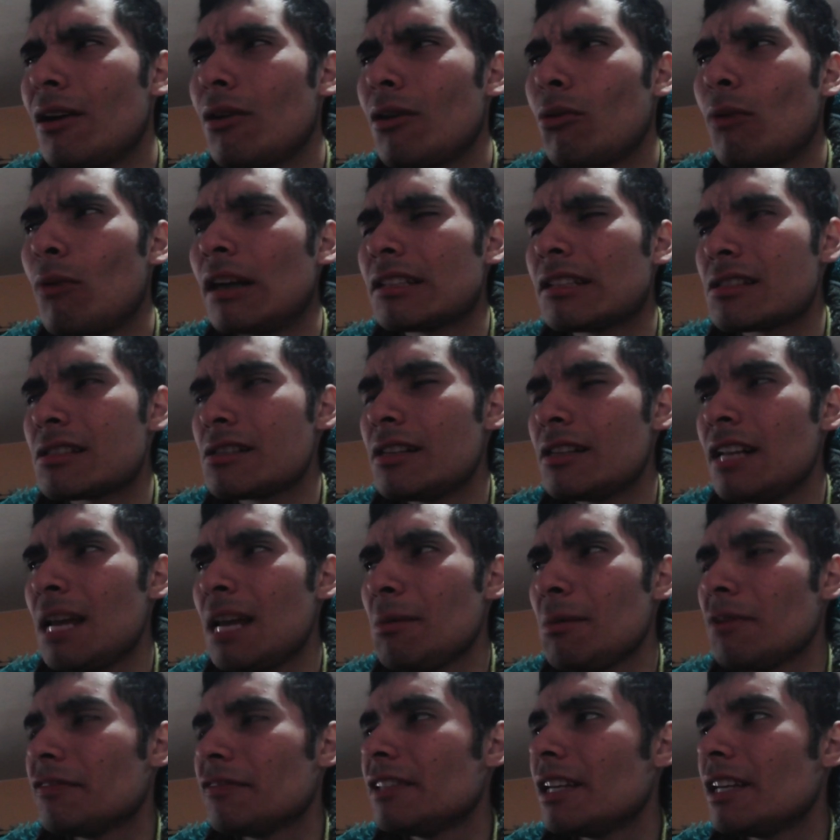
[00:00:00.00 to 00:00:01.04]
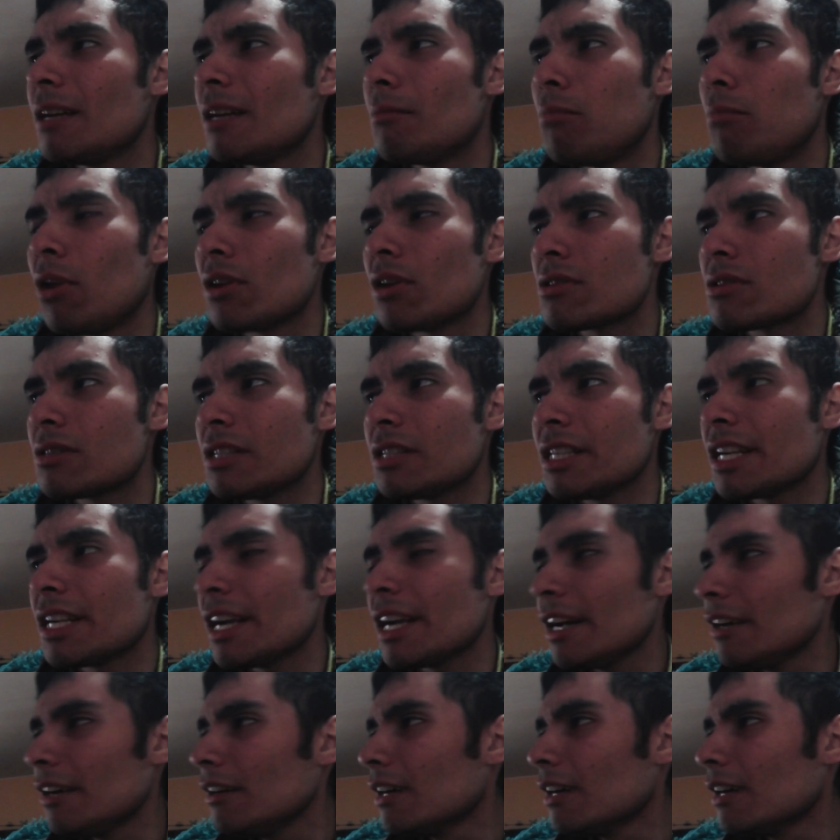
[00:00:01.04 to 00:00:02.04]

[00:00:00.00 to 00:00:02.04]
what's the name of the busty girl?